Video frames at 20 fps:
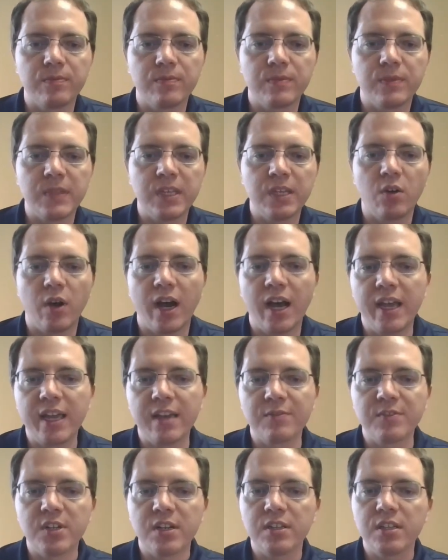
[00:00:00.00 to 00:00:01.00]
you know, I
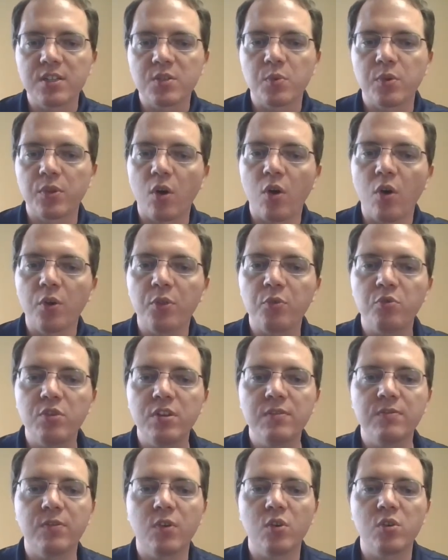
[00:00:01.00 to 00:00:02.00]
have done this with all
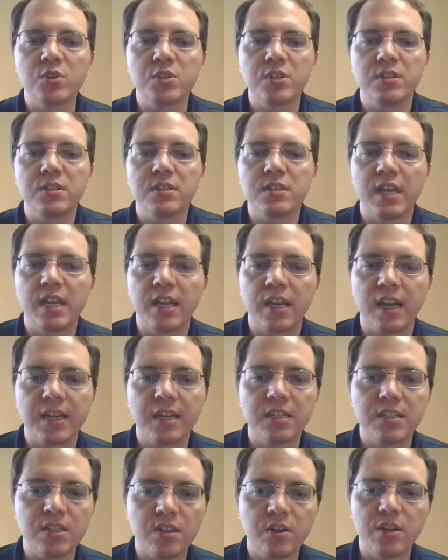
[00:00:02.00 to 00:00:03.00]
3 versions, and I
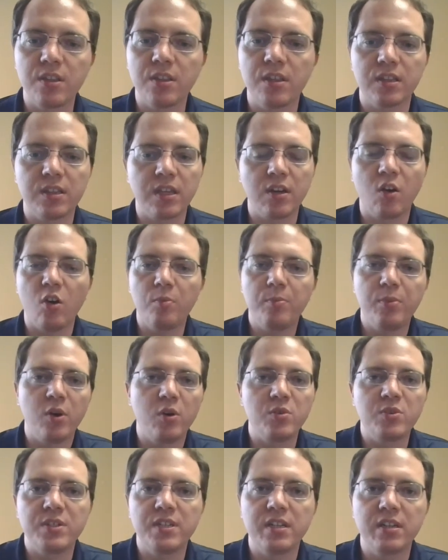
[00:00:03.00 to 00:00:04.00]
can tell you that they all
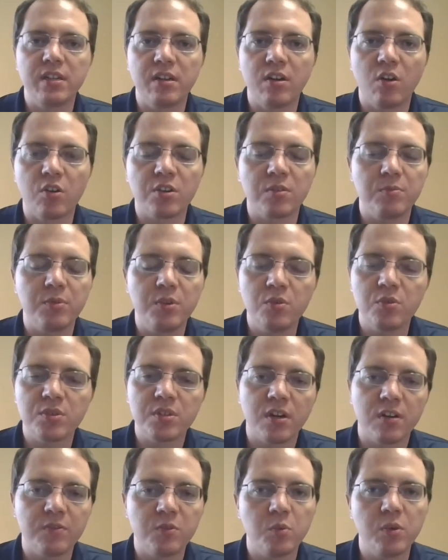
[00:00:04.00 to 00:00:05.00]
posted in our computer
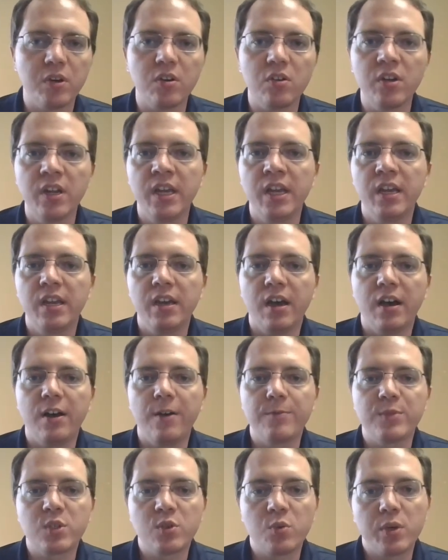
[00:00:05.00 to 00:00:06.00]
software,
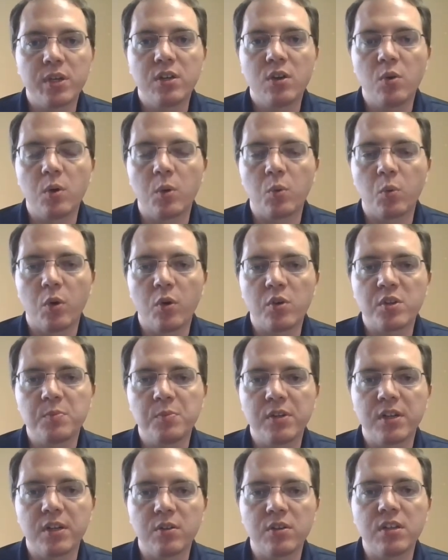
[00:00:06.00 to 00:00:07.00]
so we know it works.
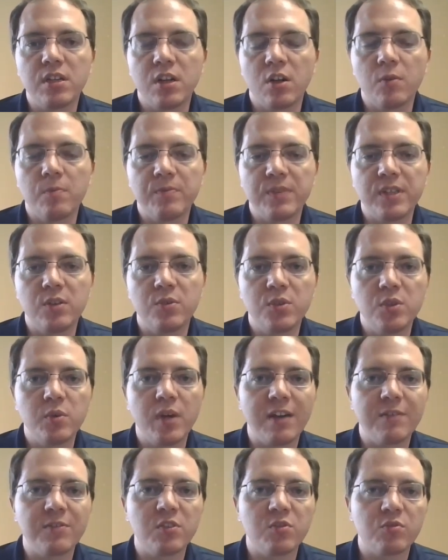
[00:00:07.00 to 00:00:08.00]
But you know, you do
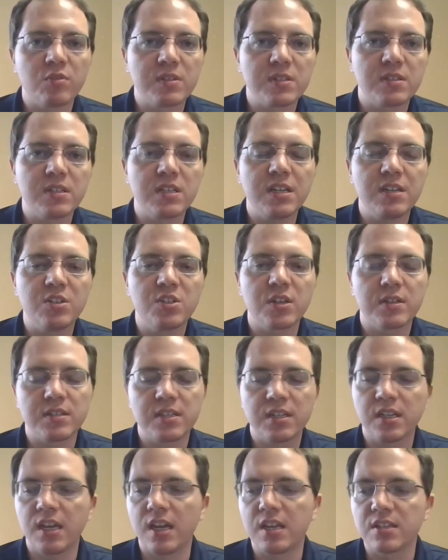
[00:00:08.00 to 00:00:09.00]
have the receipt just
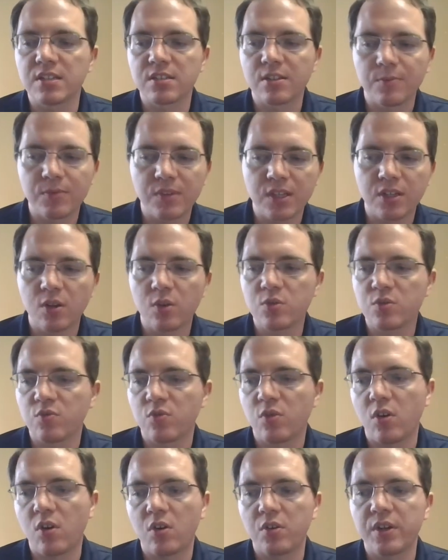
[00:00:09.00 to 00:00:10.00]
in case something goes
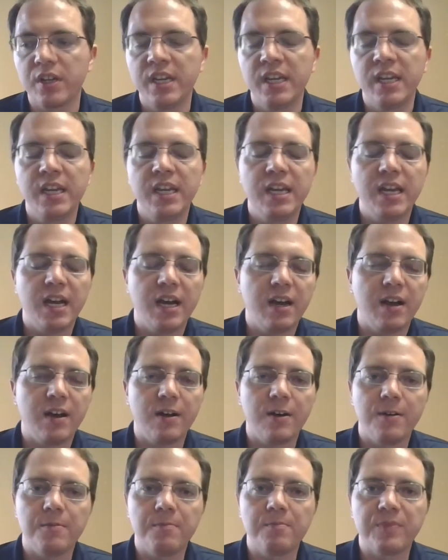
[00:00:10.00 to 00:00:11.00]
wrong,
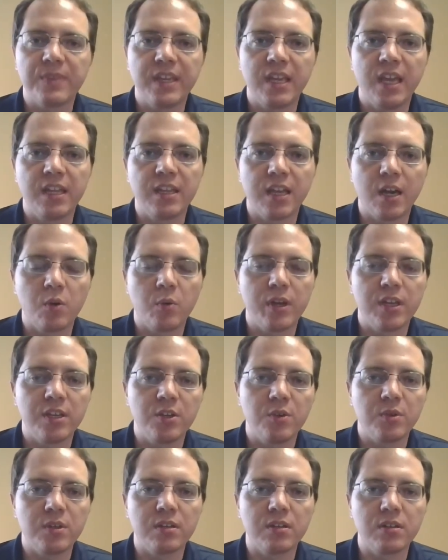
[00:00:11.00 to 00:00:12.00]
and that way
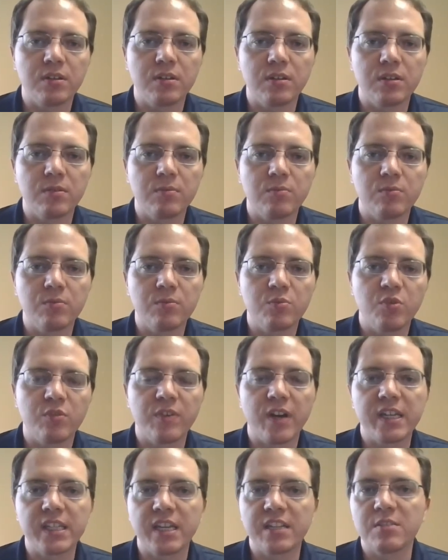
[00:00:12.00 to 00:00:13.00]
you can
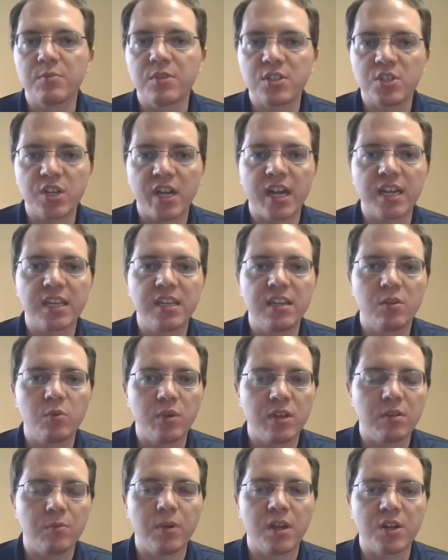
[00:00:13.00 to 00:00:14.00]
provide that to Miss Jackie, and
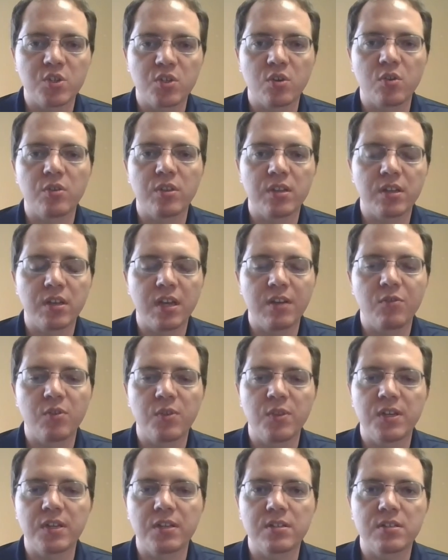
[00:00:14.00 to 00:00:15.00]
we can make sure that
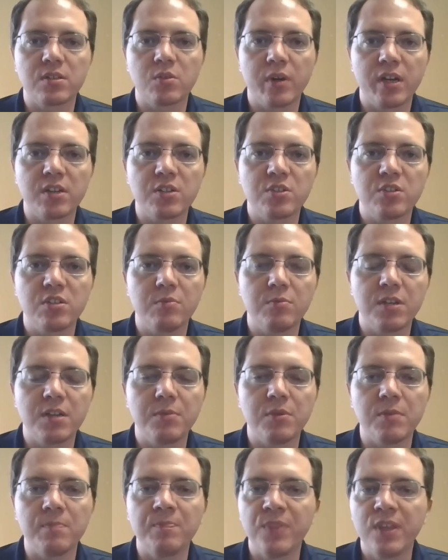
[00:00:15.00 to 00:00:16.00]
everything's the way it should be.
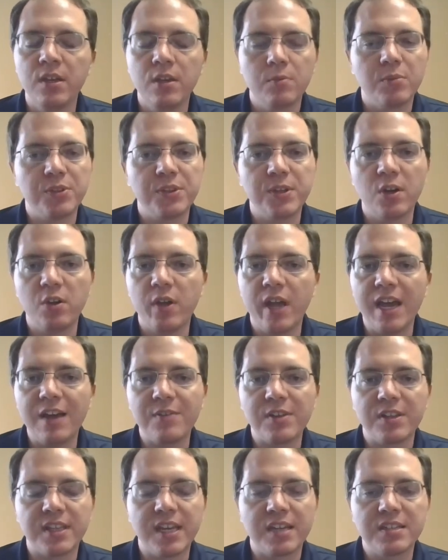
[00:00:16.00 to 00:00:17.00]
But there you
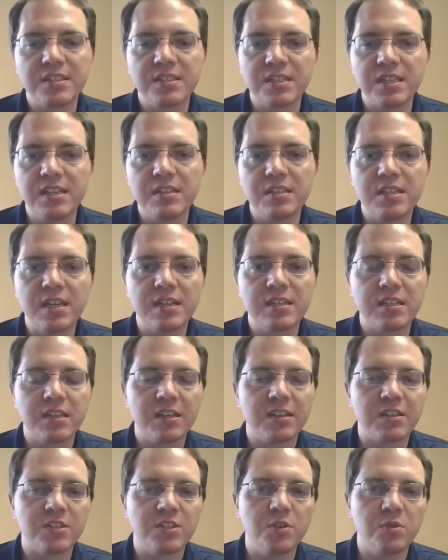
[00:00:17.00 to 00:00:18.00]
have it. That's as easy as it
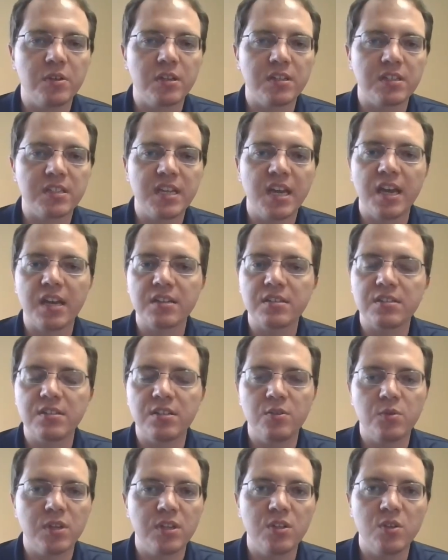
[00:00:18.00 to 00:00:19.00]
gets. You can text,
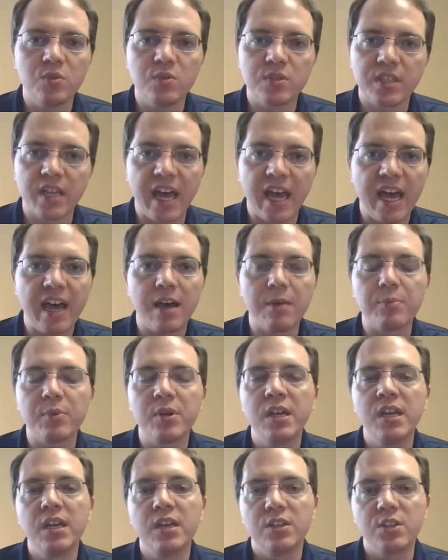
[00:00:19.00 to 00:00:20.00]
you can use the
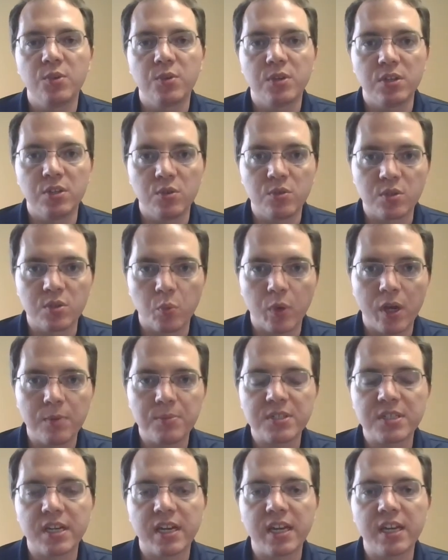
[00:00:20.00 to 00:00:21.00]
app, you can use the
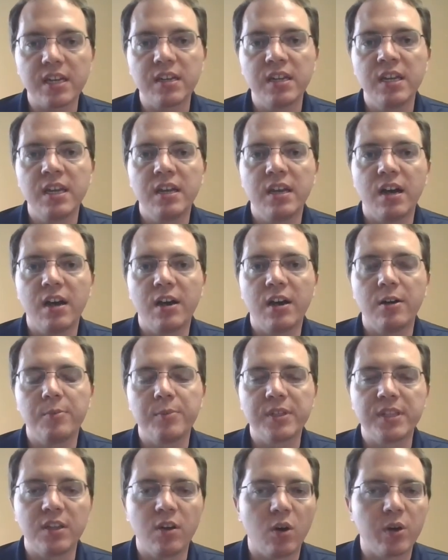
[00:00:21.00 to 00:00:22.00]
website,
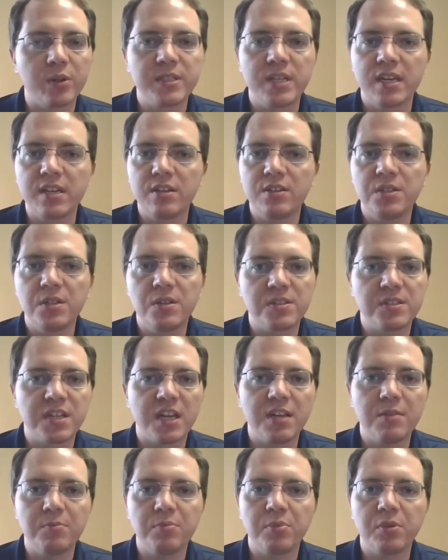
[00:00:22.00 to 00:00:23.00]
but they all take you to the
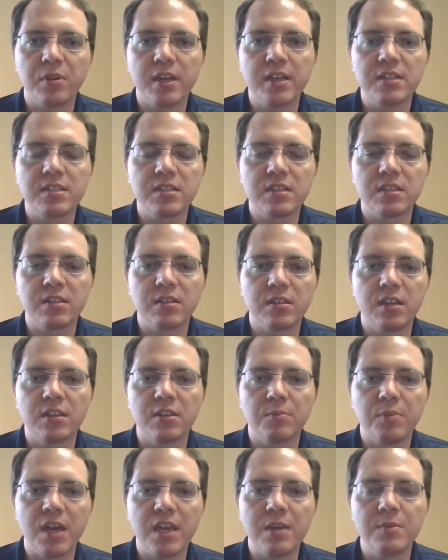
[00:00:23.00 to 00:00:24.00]
same place in
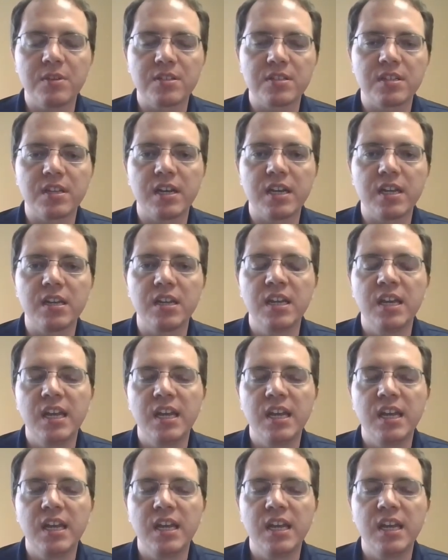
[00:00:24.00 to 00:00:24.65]
the payment site.